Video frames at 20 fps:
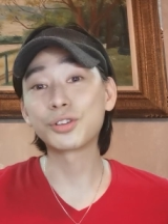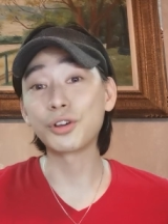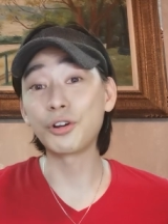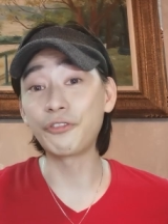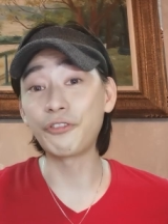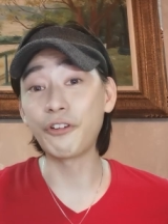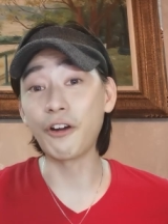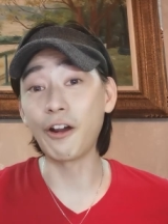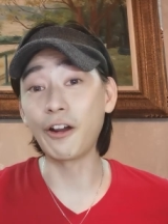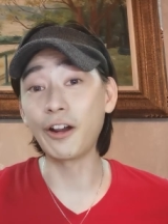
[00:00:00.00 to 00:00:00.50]

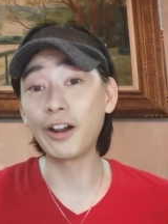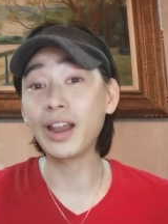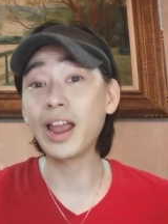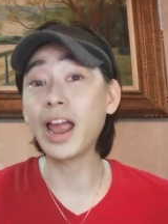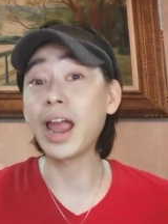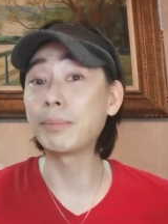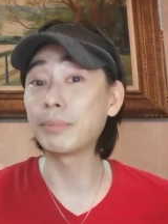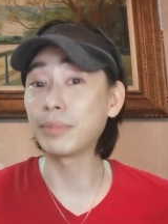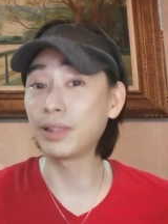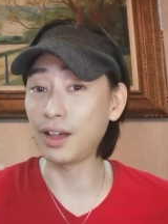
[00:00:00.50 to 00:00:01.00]
So
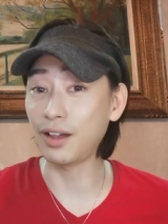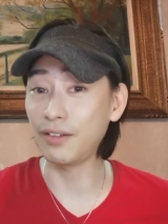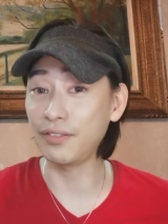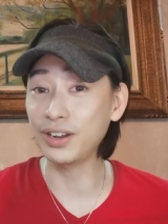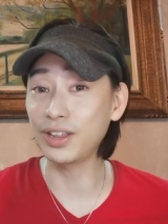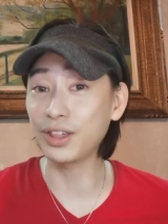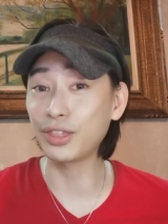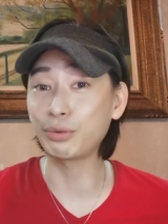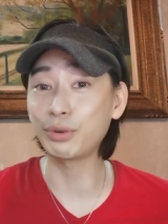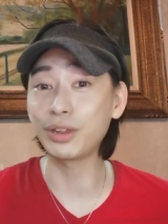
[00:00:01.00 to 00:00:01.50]
far, I'm
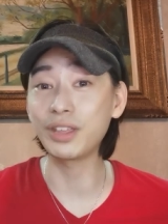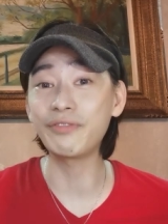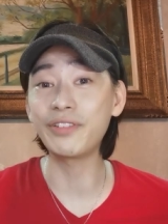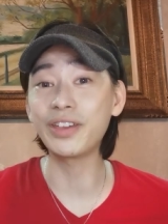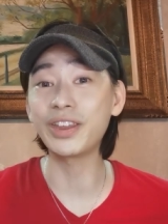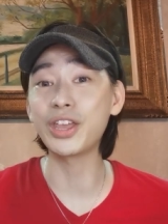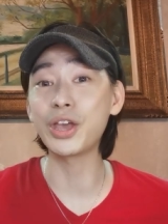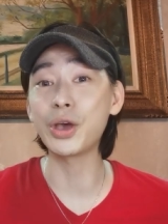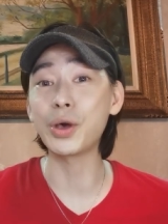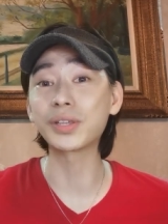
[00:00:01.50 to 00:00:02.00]
loving the
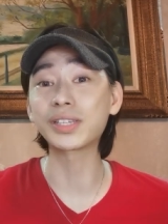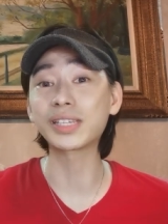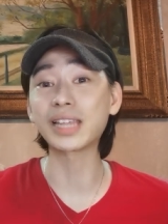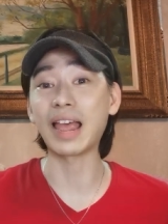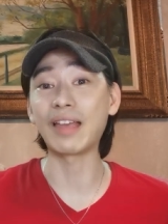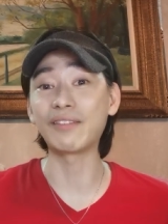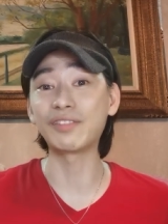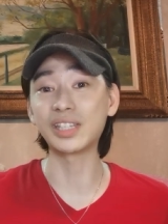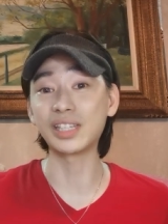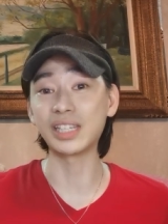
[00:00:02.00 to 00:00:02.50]
three
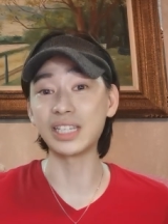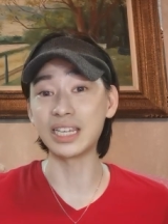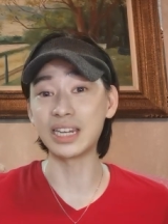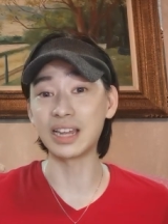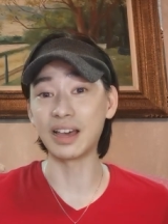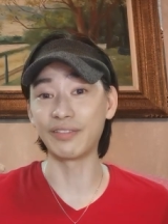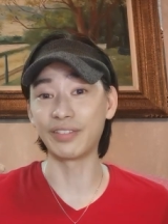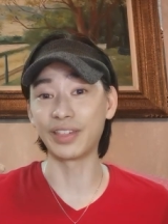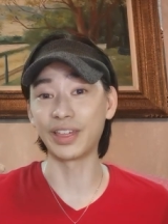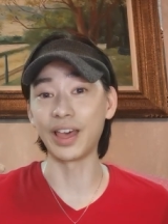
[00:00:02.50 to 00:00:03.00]
videos I've
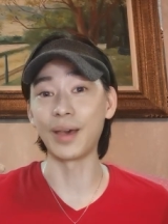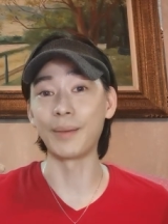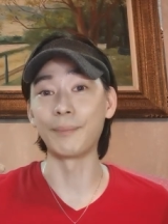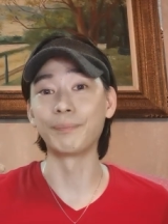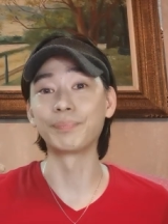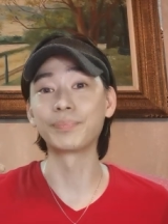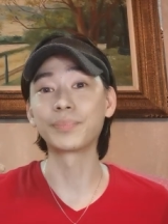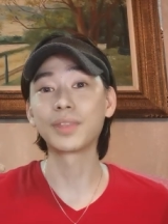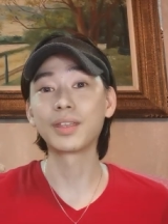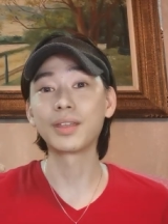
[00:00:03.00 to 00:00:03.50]
seen of
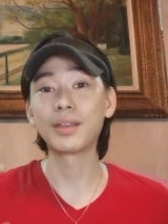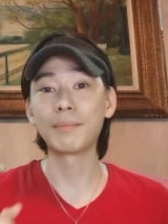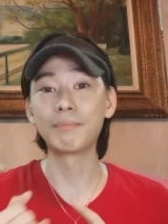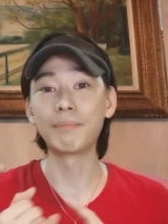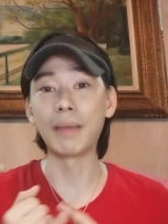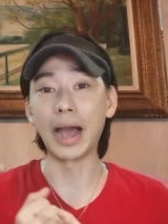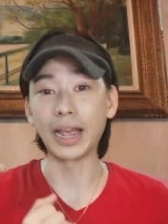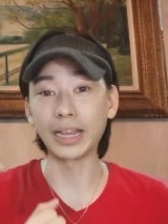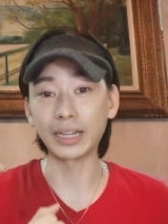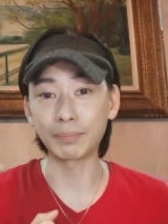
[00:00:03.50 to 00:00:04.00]
them.
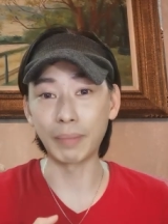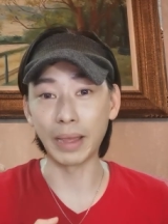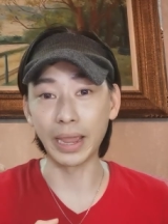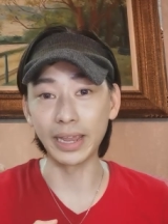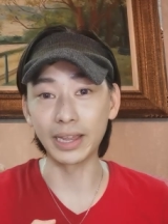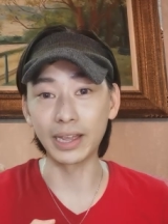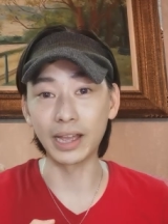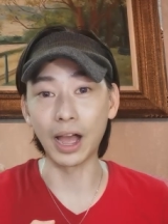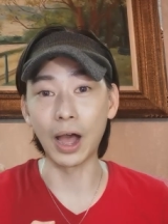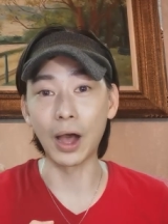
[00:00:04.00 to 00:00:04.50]
Bakit
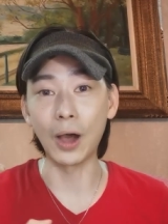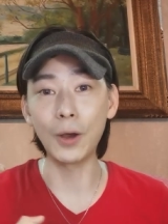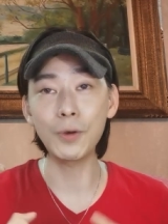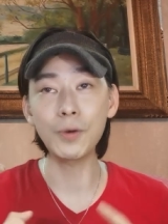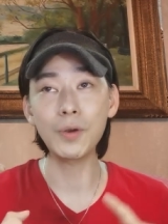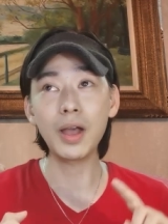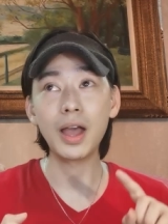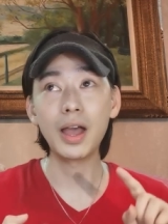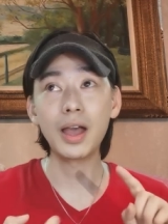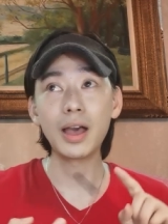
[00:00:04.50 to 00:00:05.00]
ba
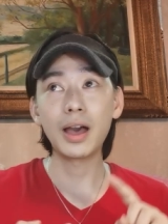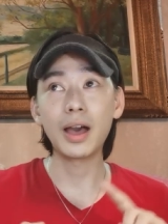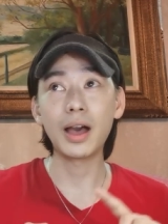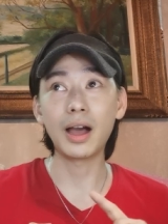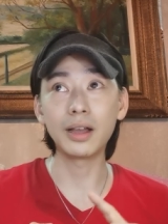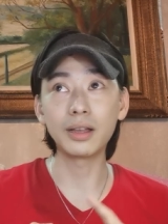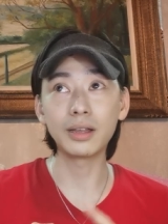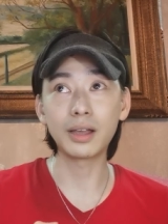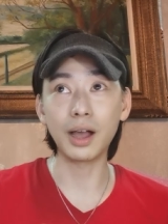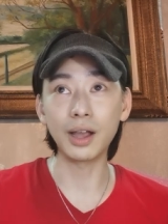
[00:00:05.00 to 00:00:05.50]
ikaw?
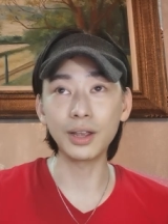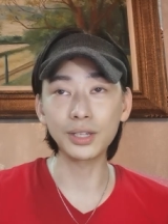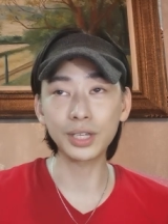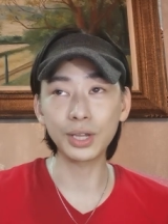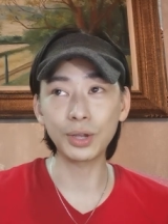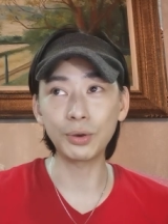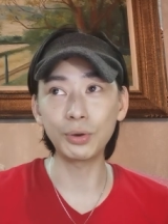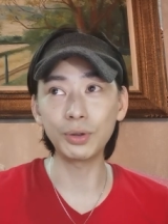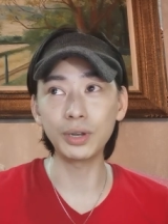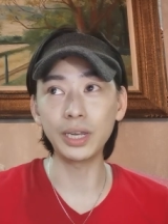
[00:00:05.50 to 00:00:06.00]
Hanggang
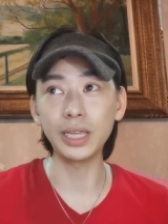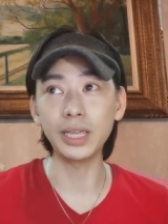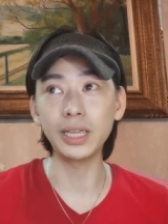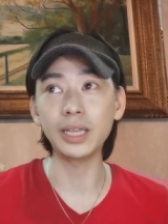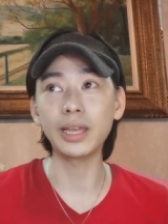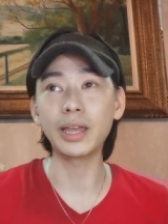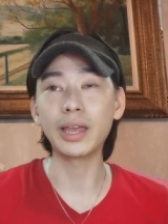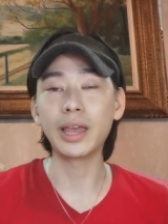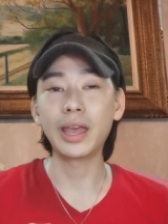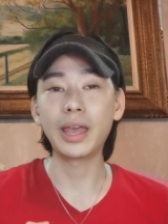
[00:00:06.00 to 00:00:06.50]
sa
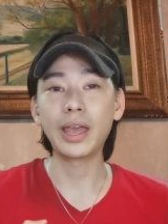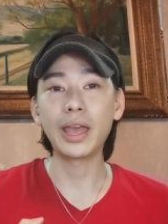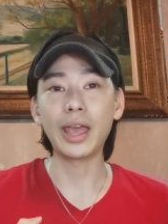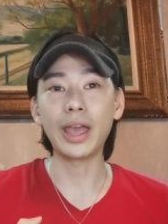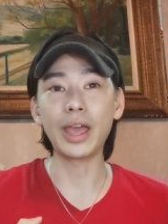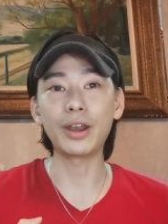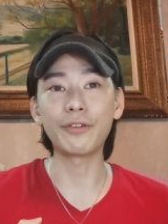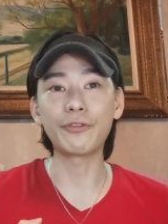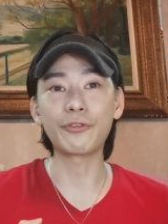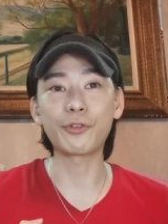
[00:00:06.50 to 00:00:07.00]
huli,
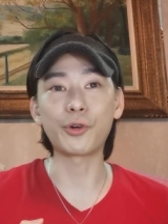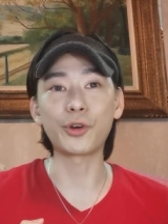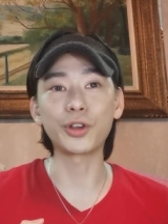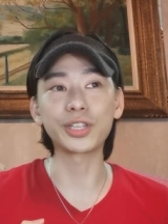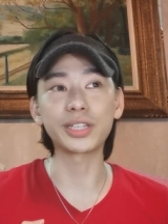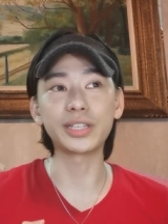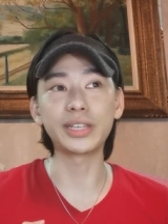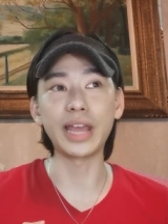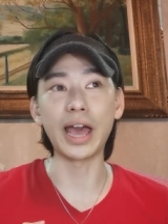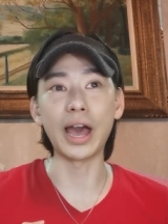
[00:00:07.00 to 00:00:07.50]
and of
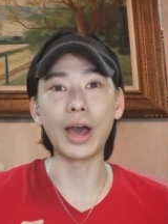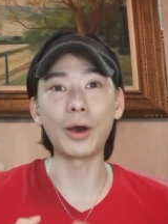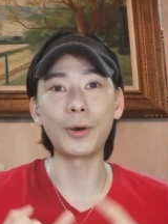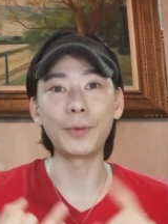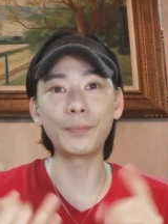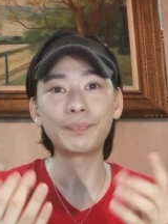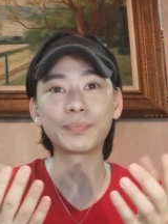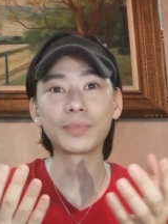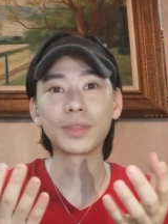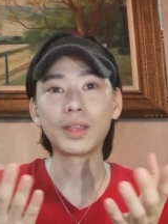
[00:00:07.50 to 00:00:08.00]
course
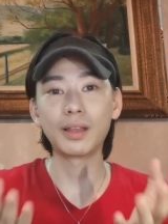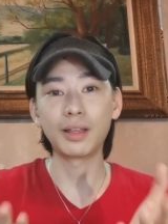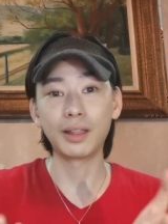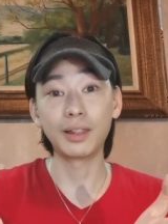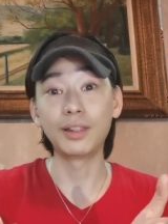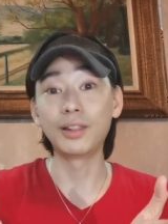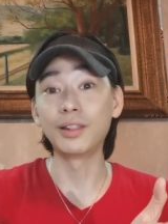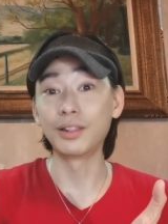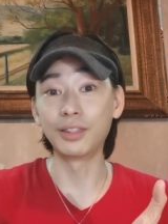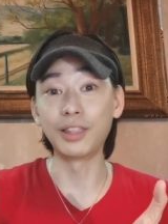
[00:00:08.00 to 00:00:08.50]
now,
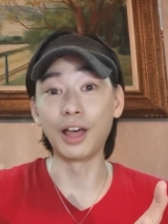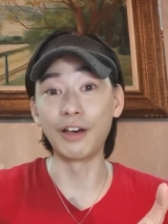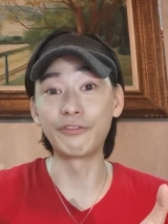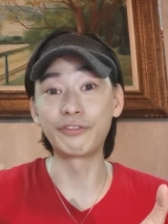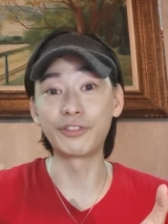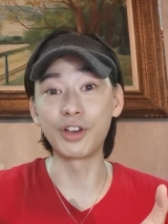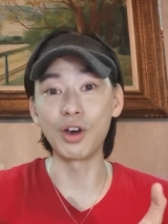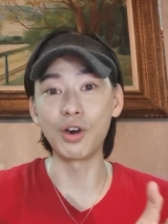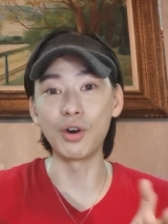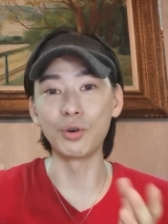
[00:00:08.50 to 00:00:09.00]

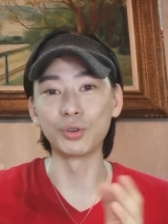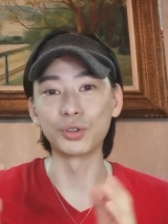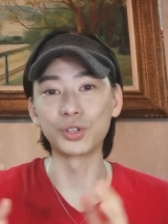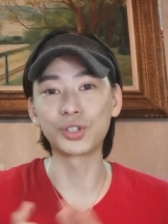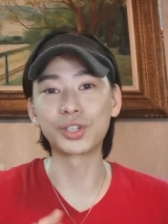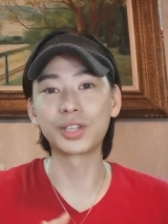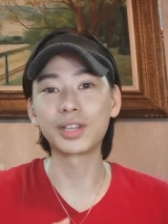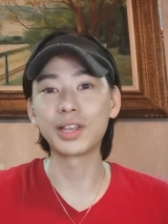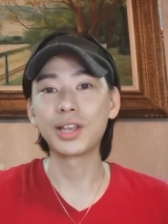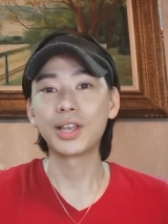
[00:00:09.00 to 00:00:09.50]
Love
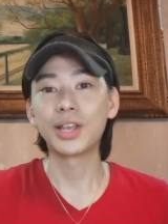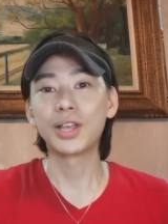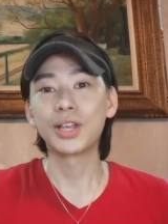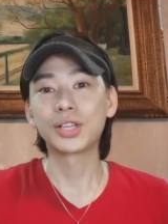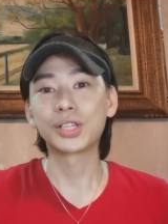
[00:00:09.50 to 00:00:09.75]
Goes.